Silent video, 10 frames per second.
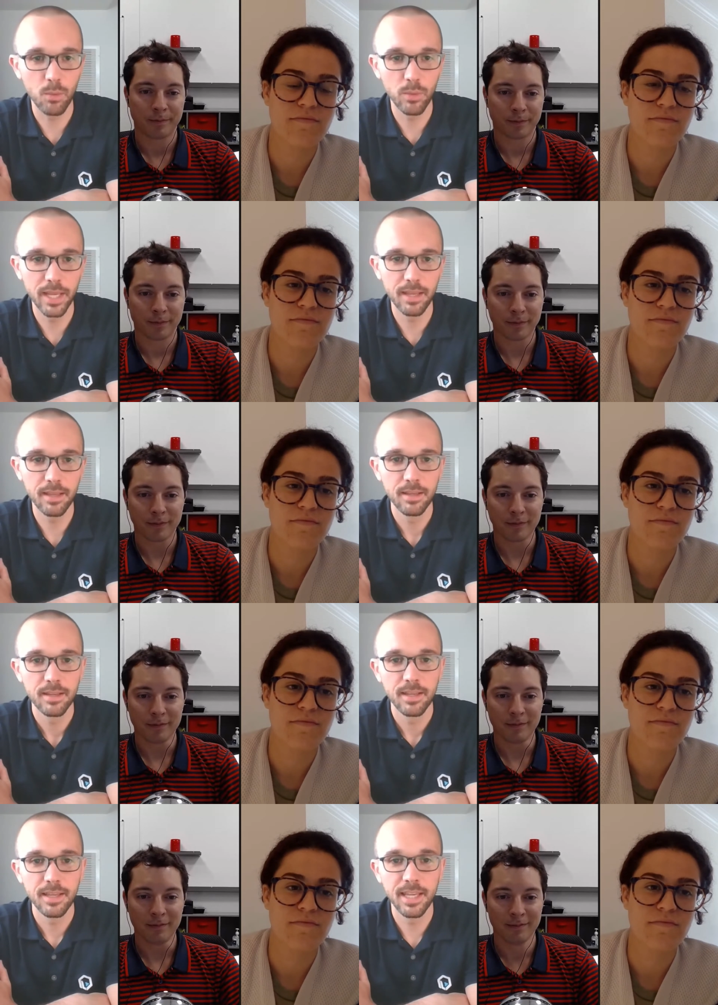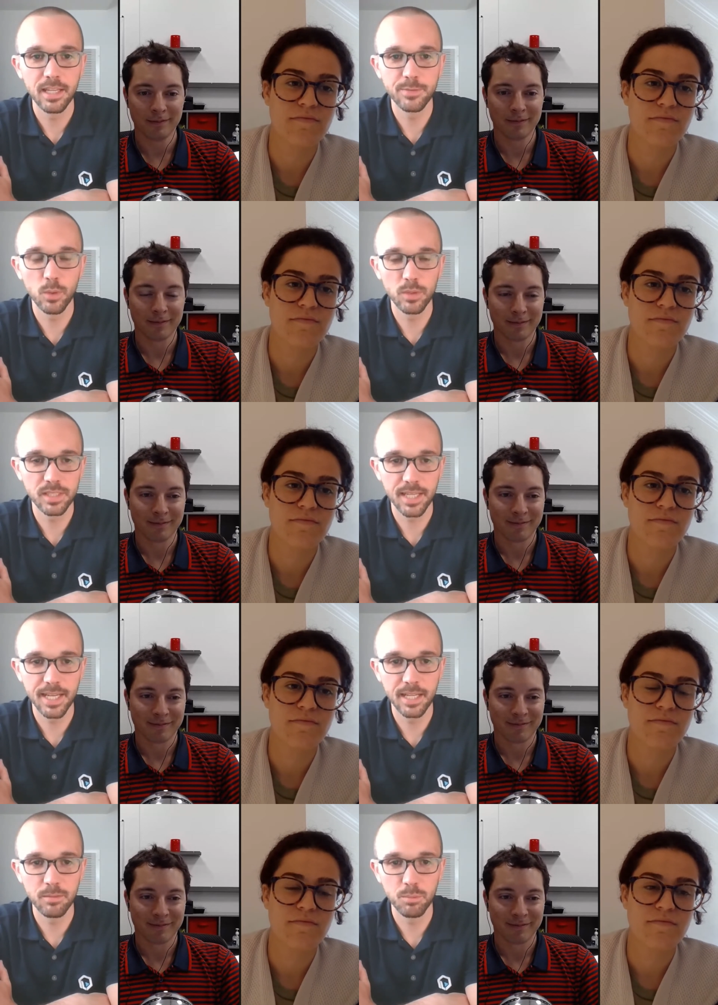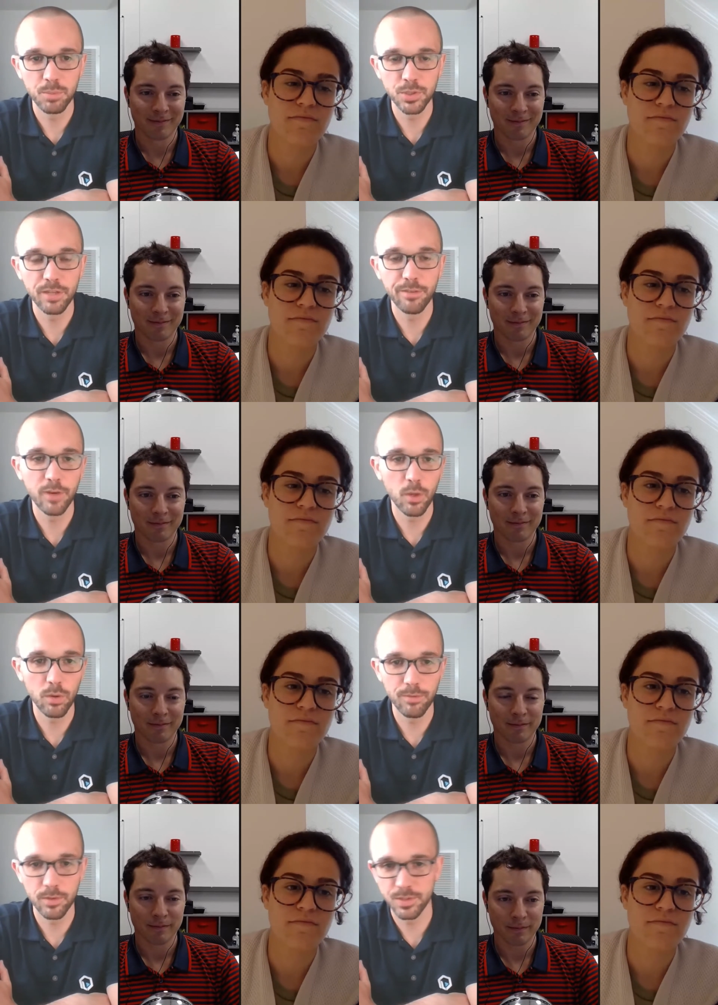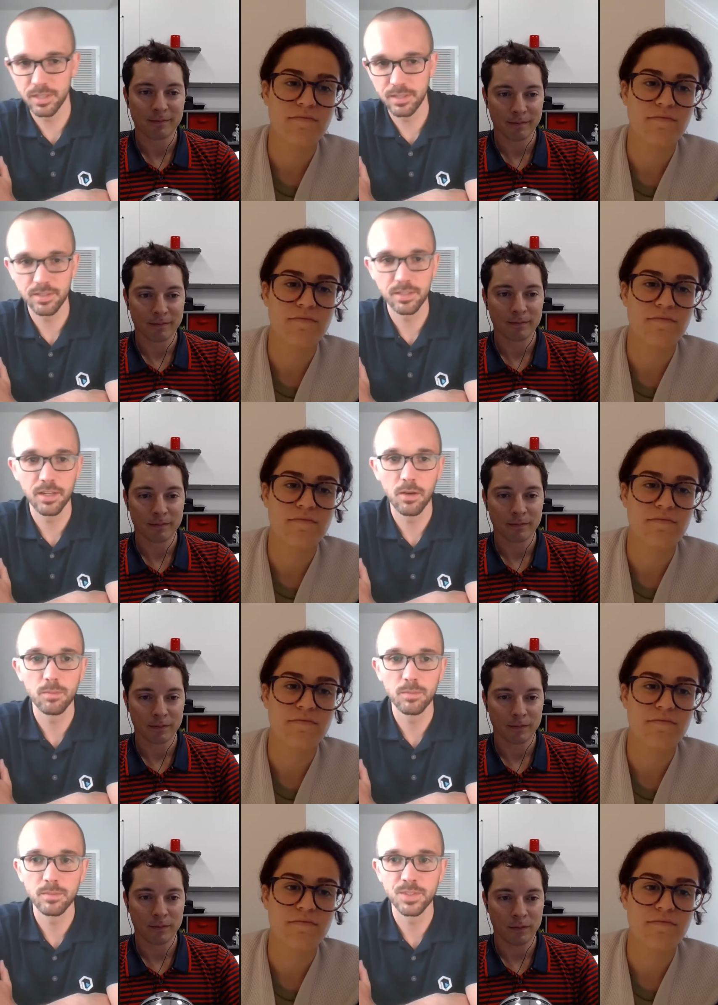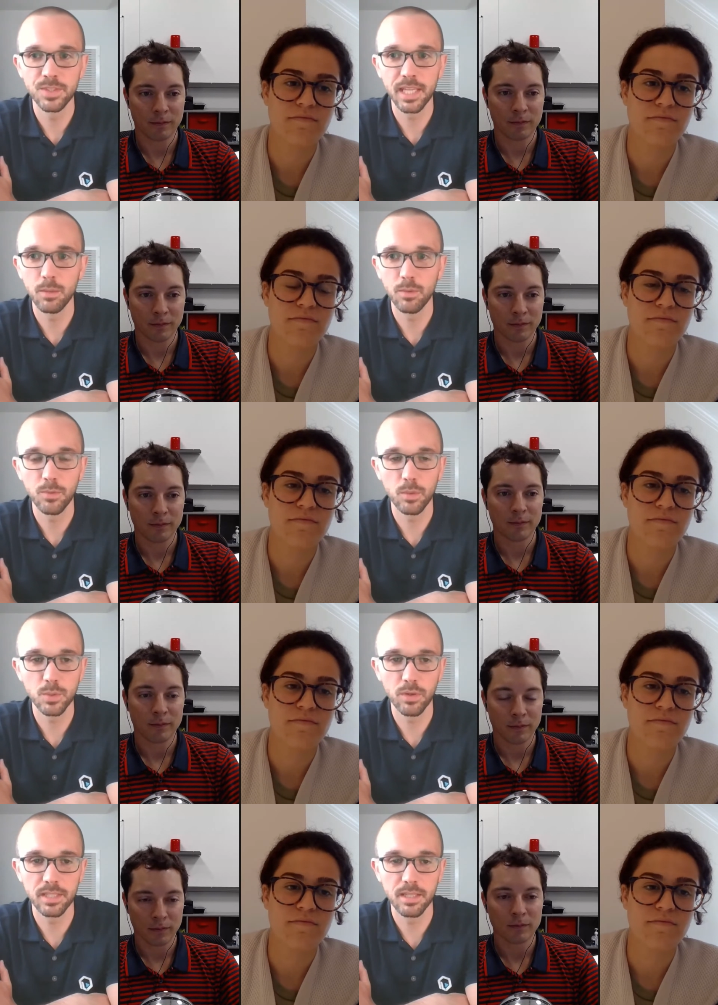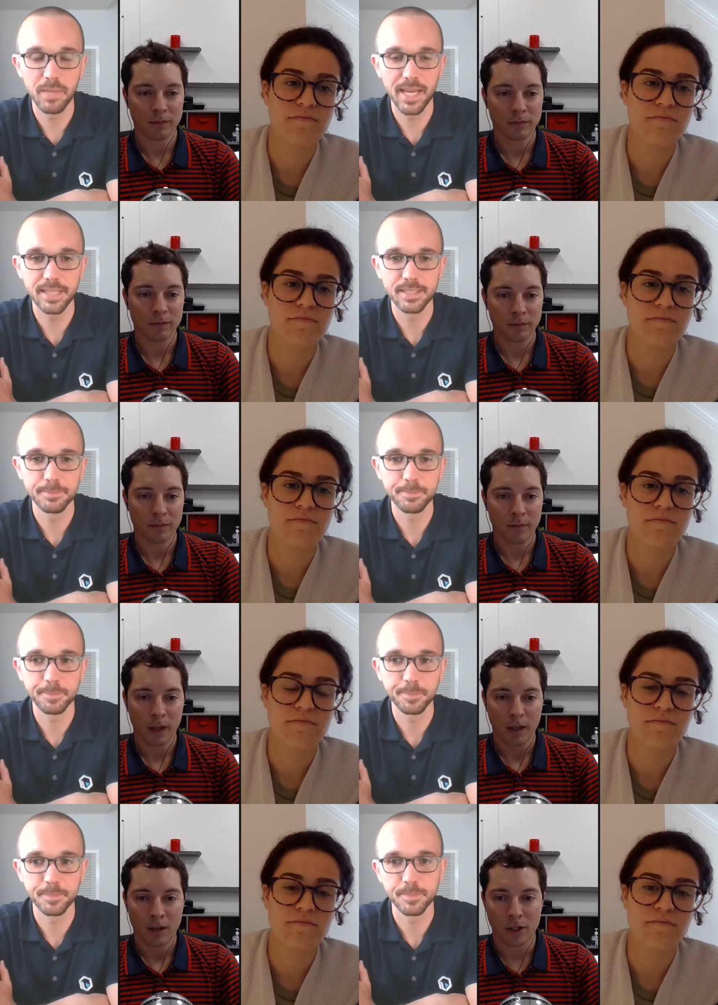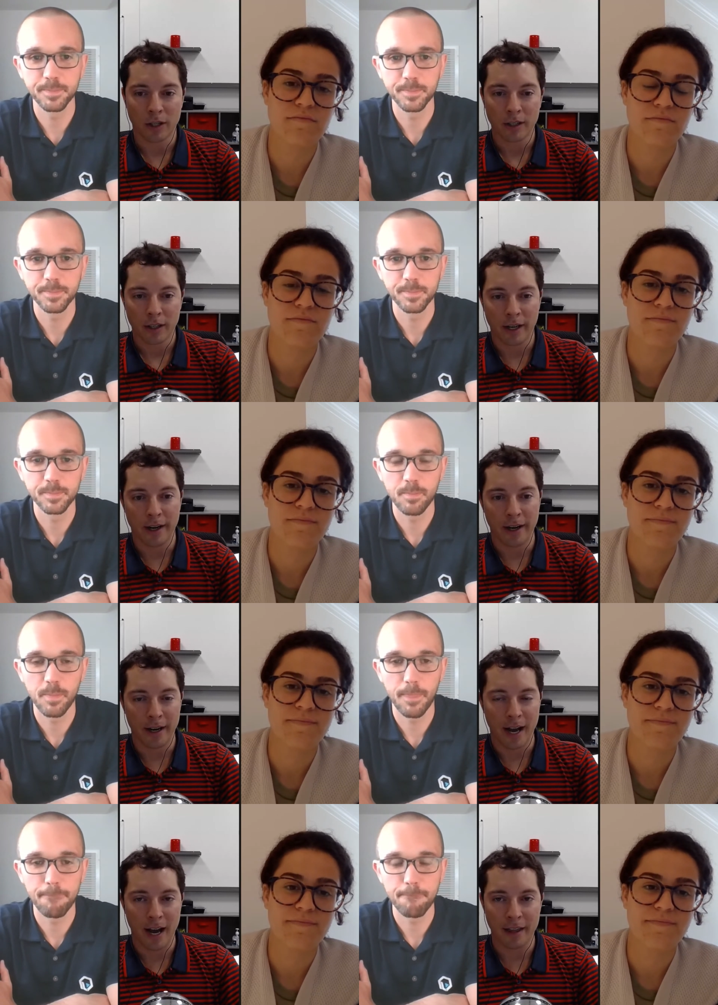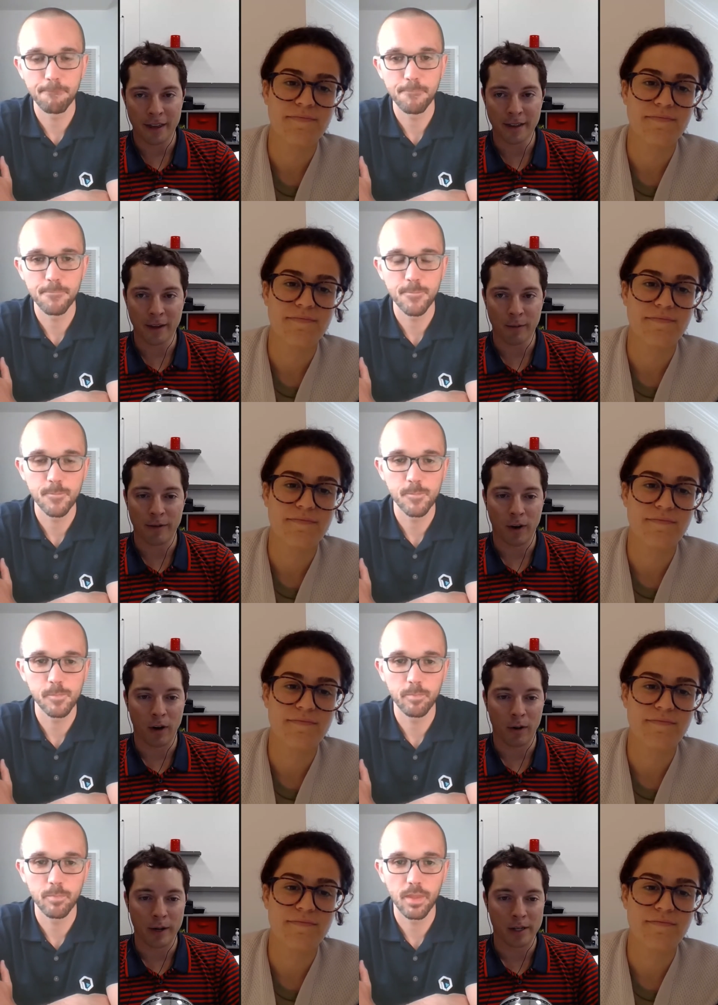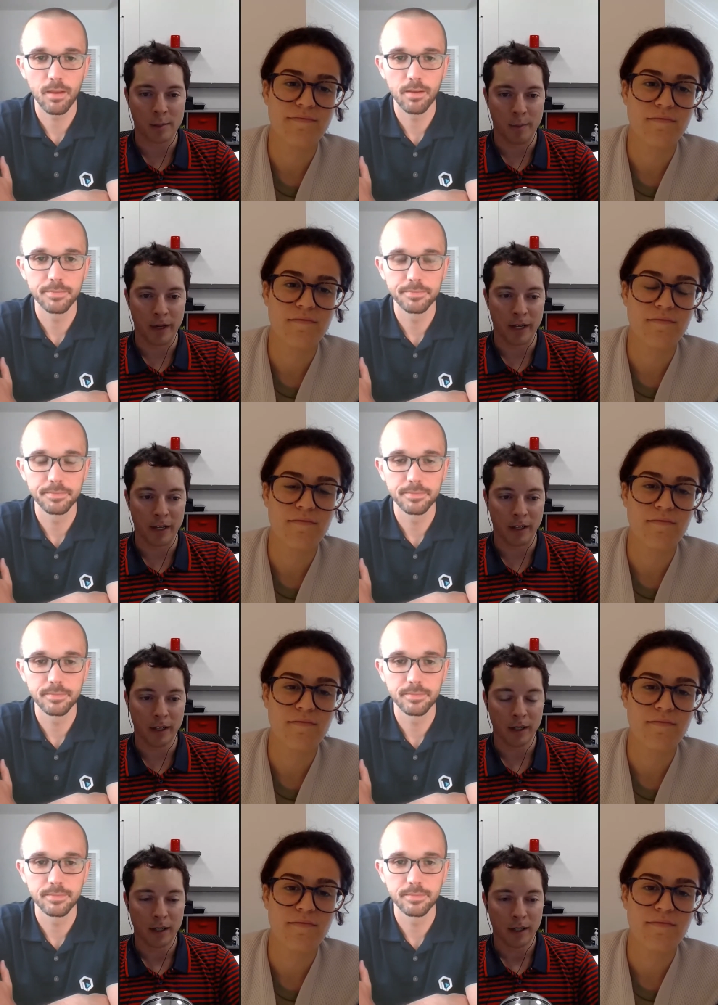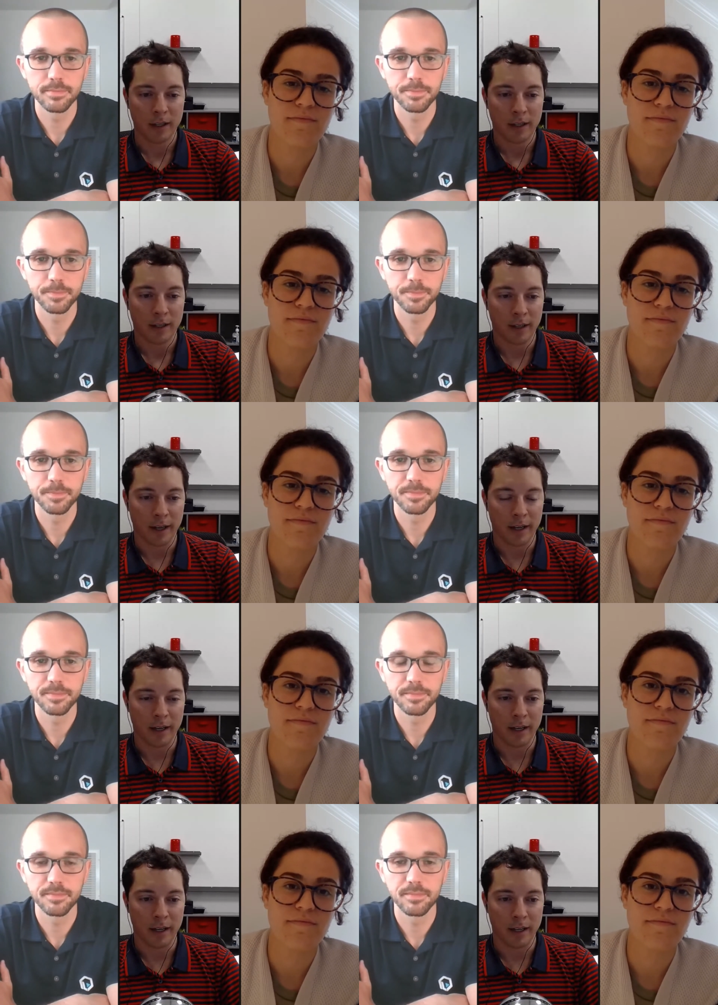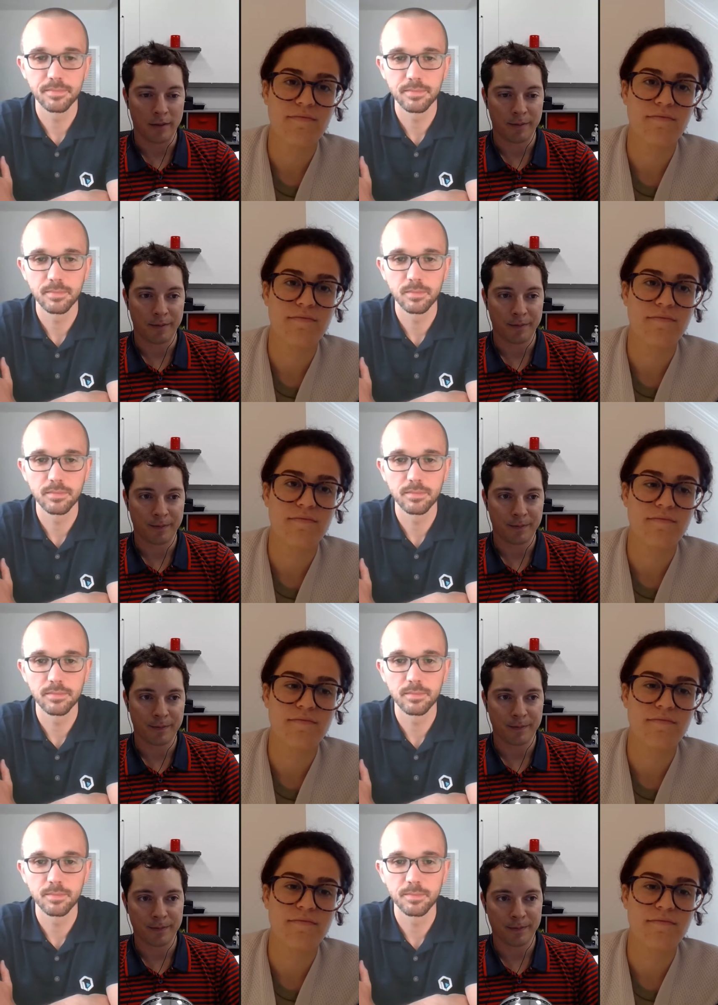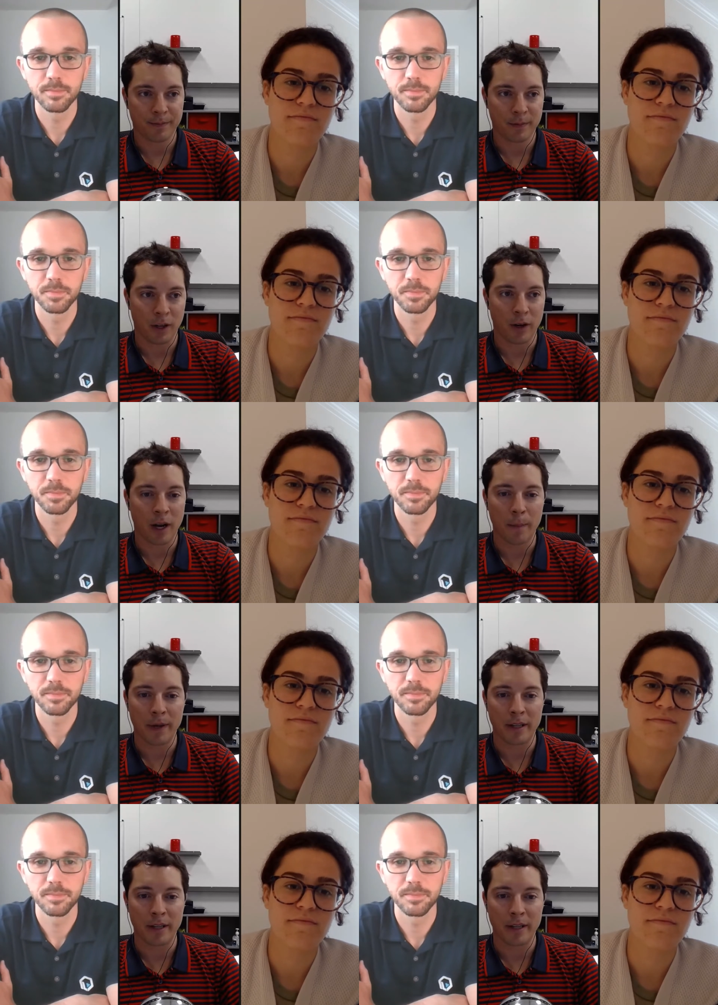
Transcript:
Speaker 1: way and is focused on pushing forward versus you know sticking with what's worked in the past?
Speaker 2: Sure. Uh, I think that we've always been a you know a company